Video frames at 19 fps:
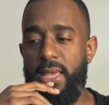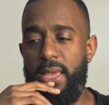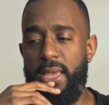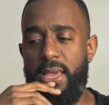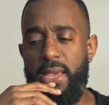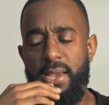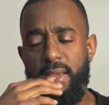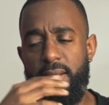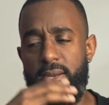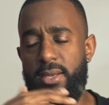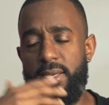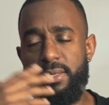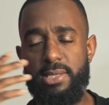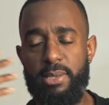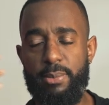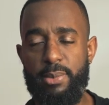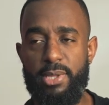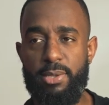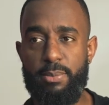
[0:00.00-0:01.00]
and
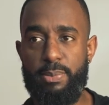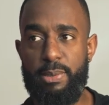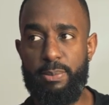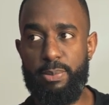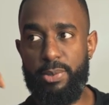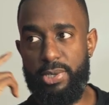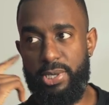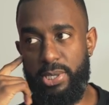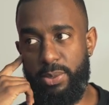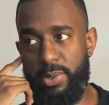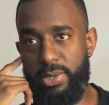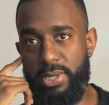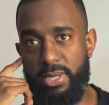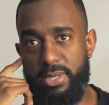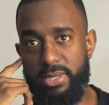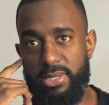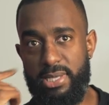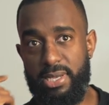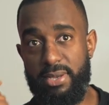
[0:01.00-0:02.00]
some other people are dealing with
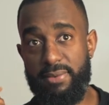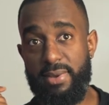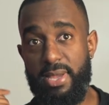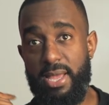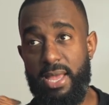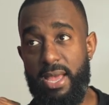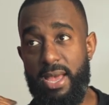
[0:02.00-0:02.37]
other stuff.